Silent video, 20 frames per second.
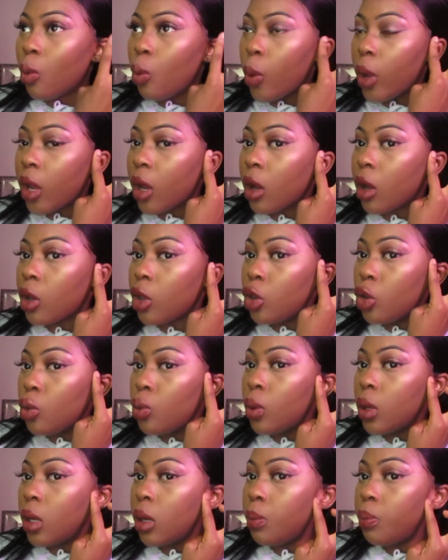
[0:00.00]
where you
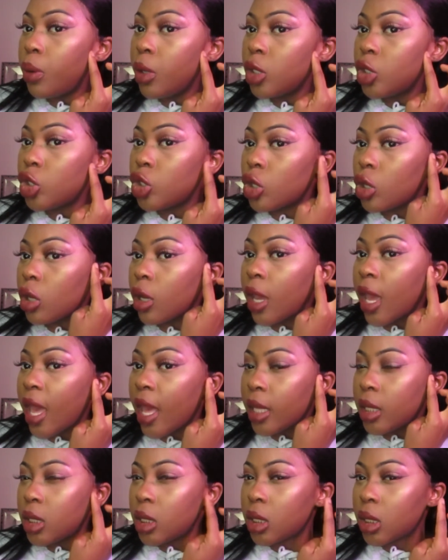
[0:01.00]
would put your
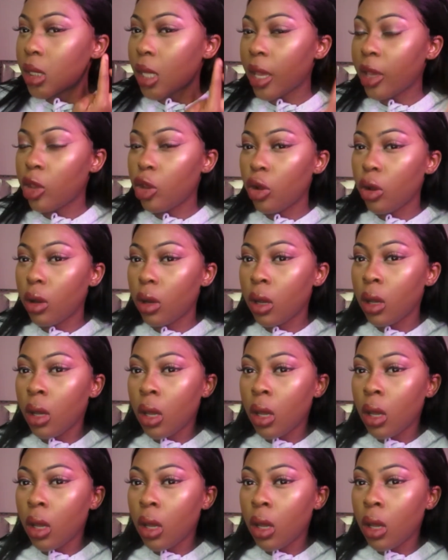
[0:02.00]
edges, like your